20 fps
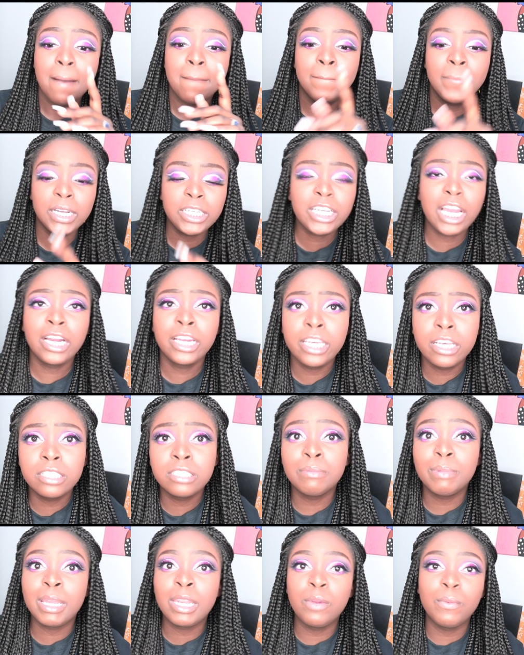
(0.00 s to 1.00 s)
But y'all killed
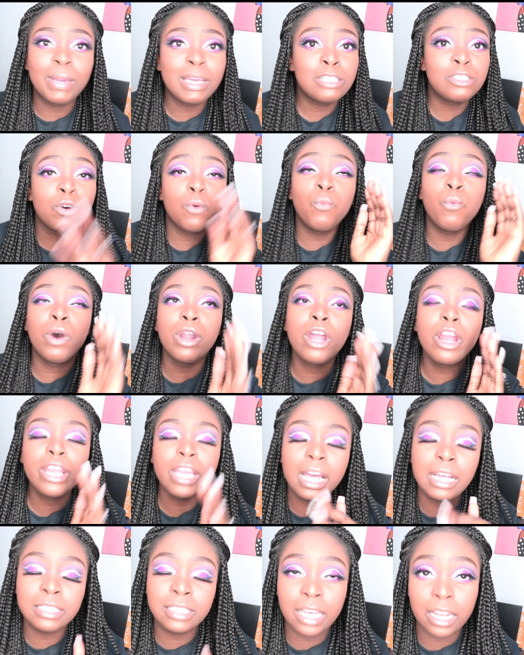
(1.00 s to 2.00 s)
him anyway. So what are
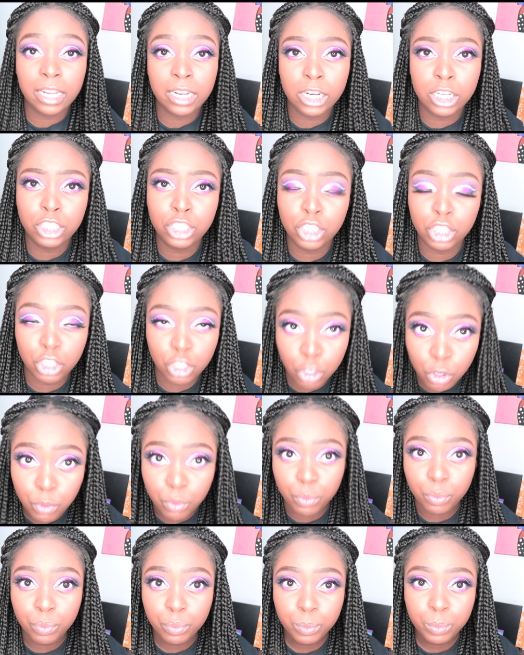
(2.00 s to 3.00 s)
y'all telling us to do?